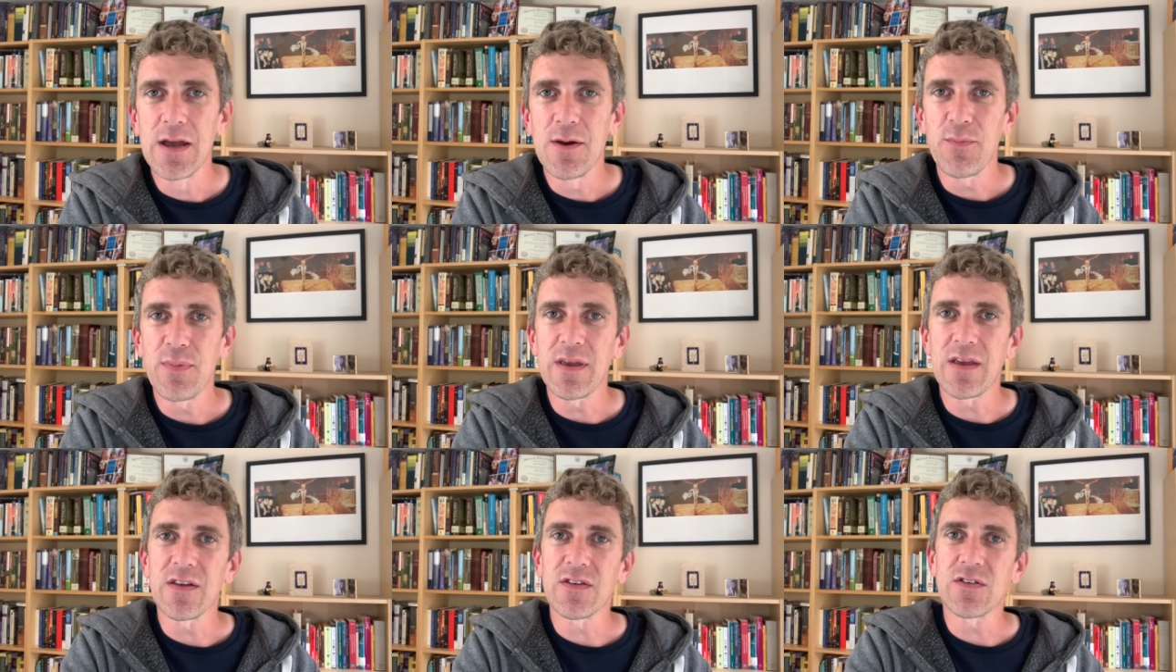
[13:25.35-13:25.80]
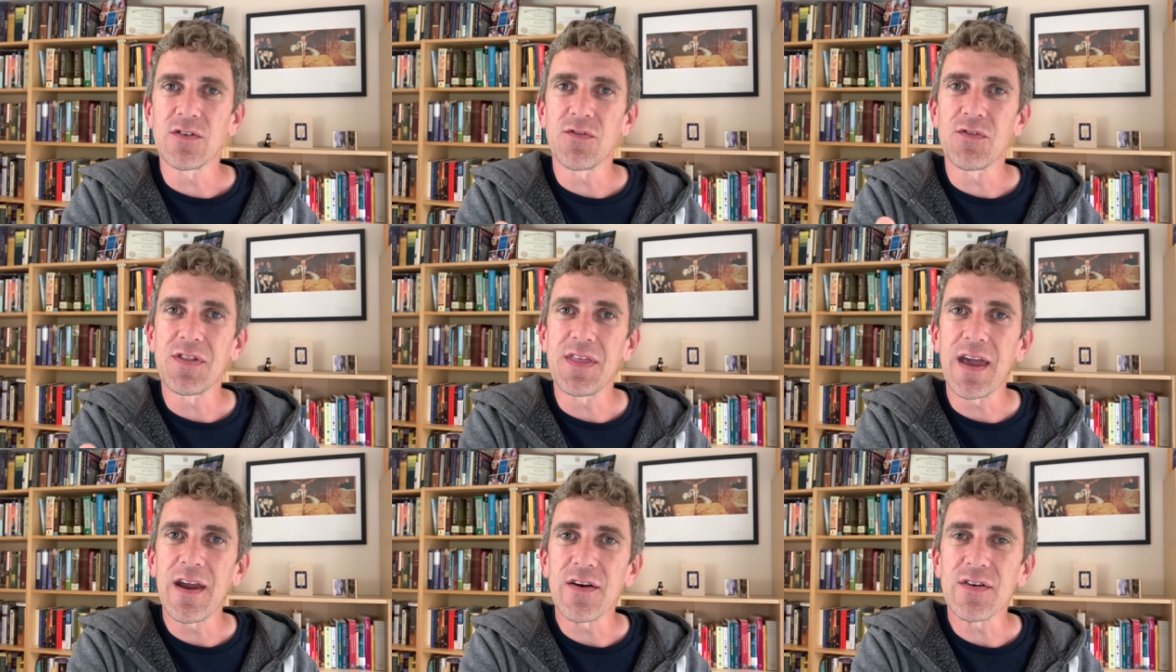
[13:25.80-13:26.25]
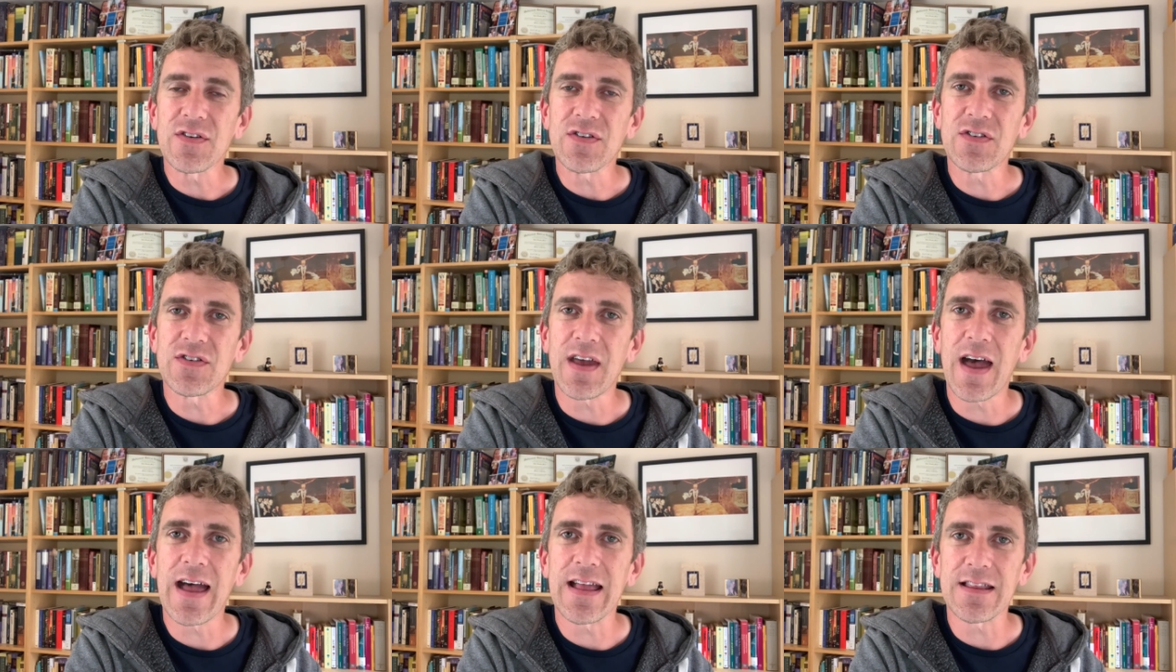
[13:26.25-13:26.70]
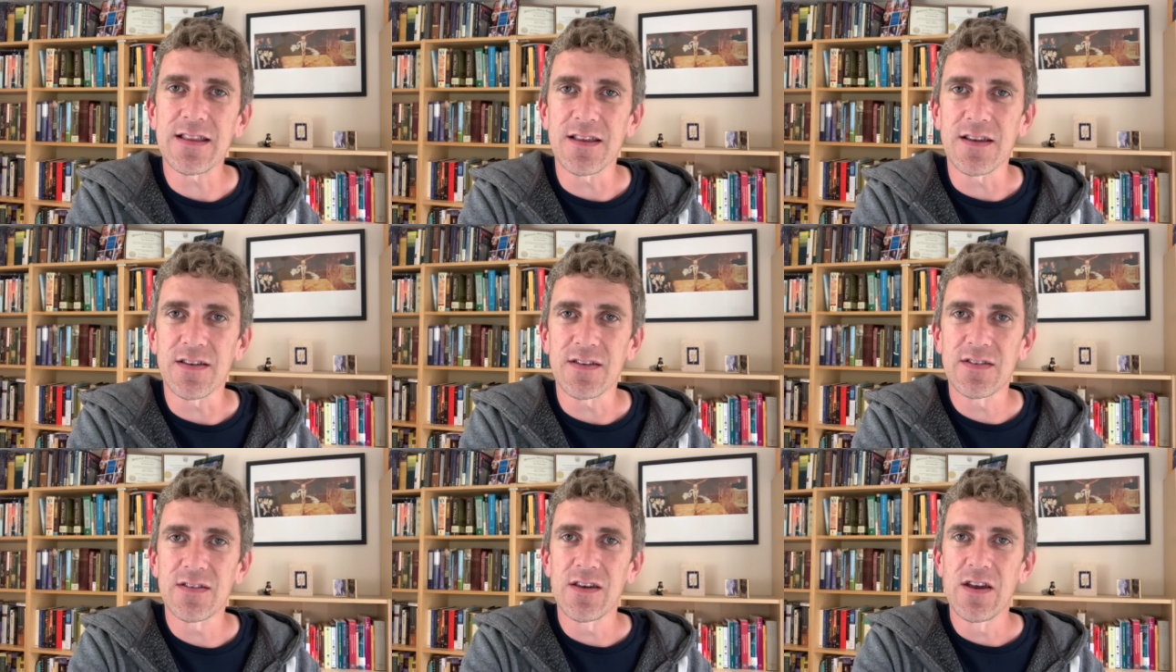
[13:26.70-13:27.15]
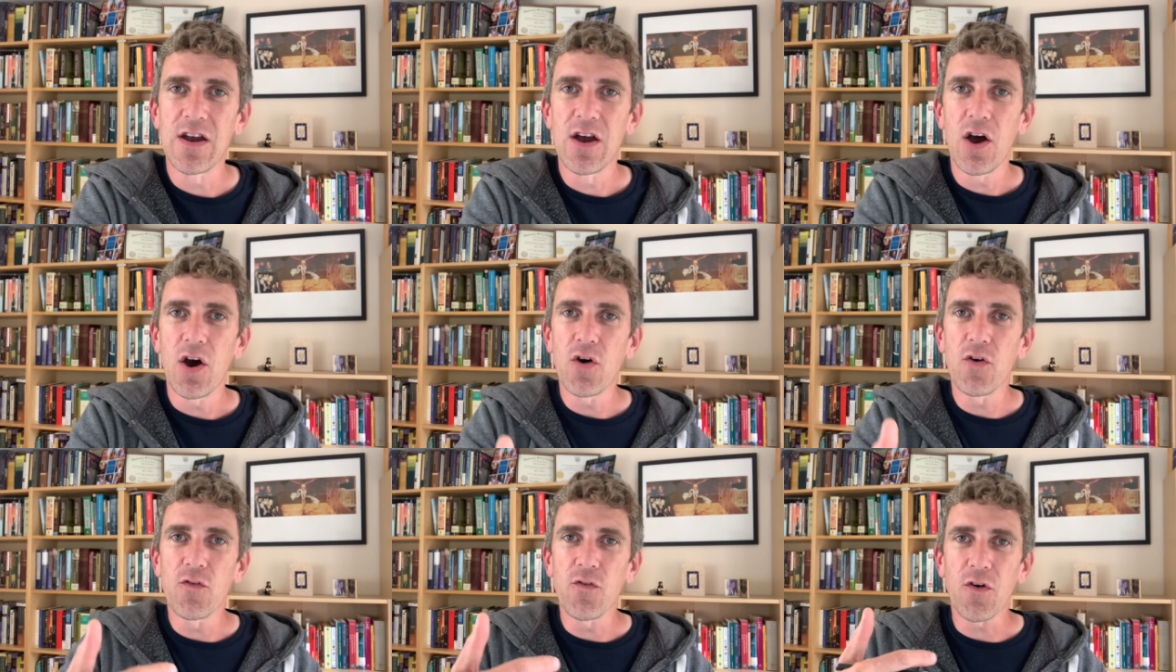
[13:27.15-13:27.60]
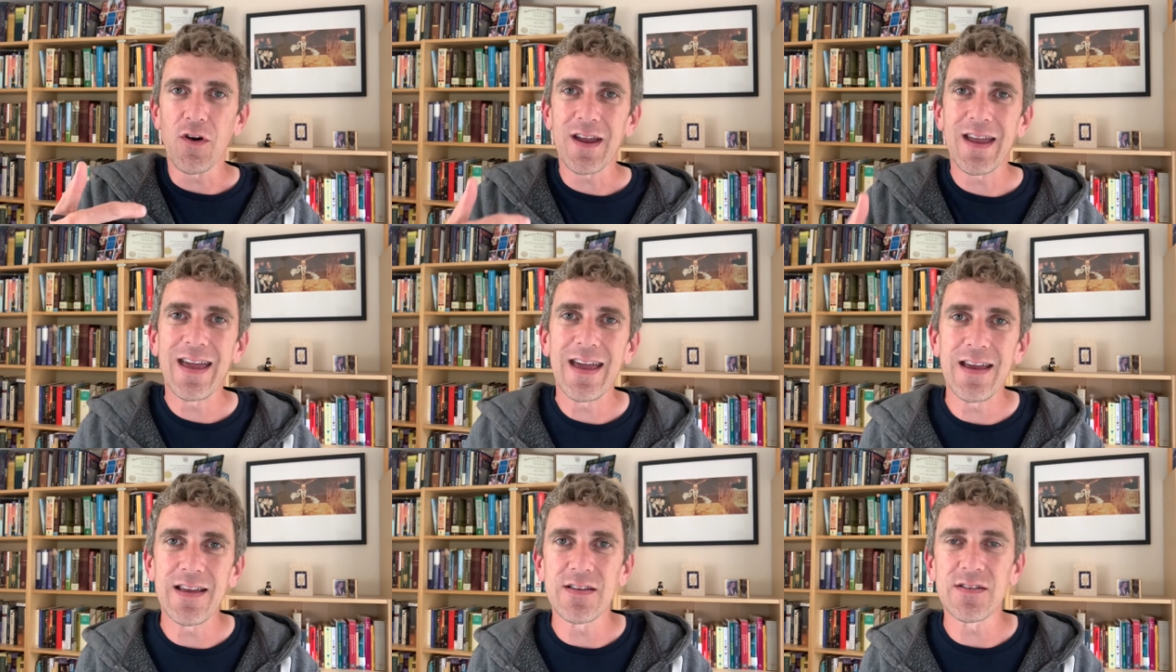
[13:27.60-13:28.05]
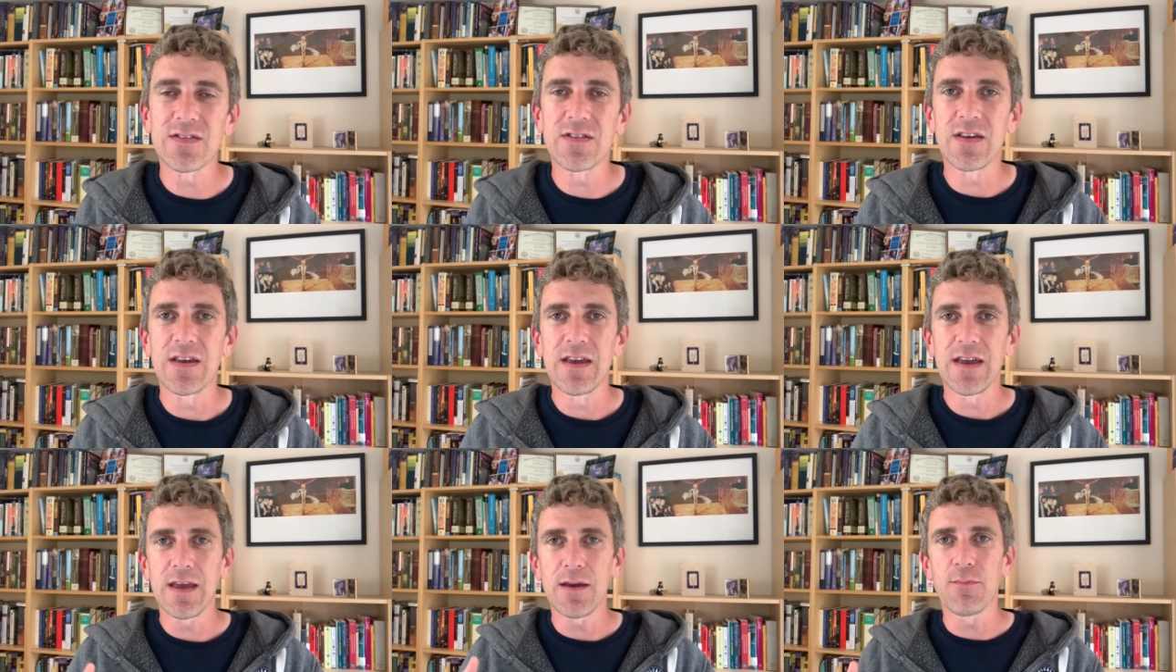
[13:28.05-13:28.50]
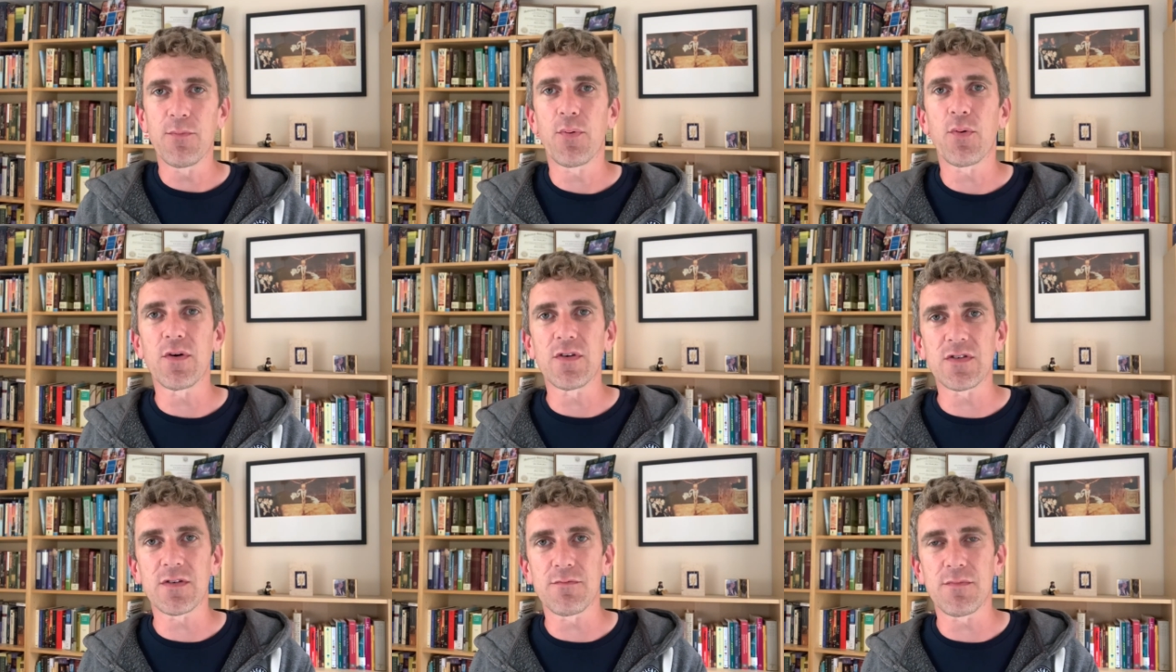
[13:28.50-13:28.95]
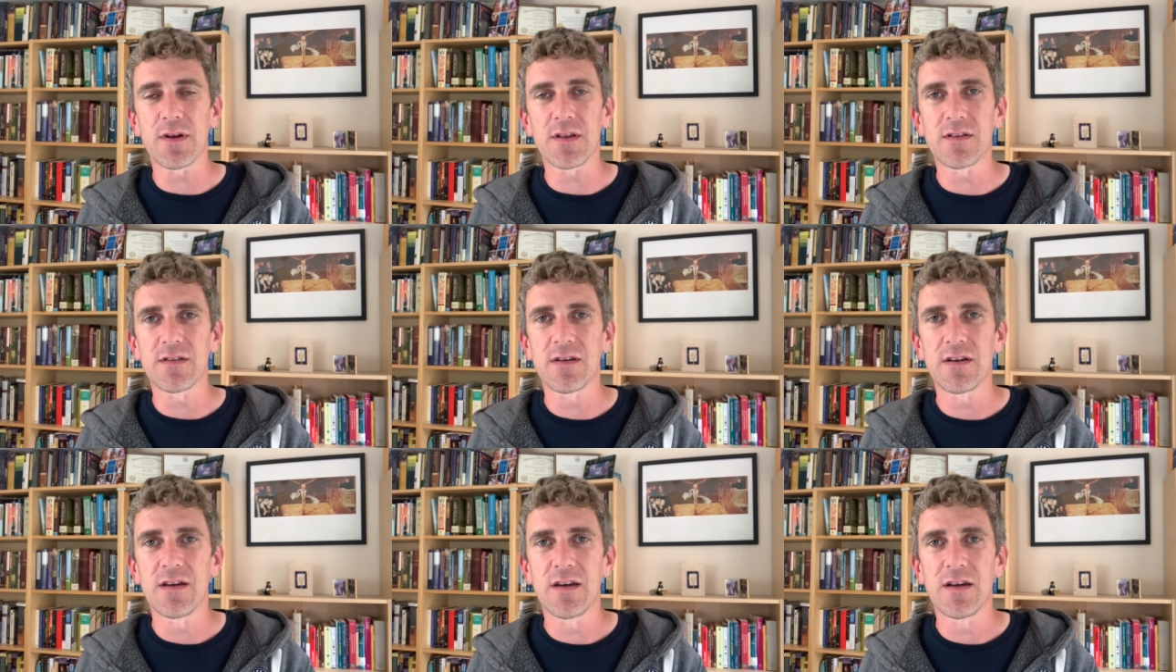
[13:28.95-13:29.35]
because of their sadness over his imprisonment,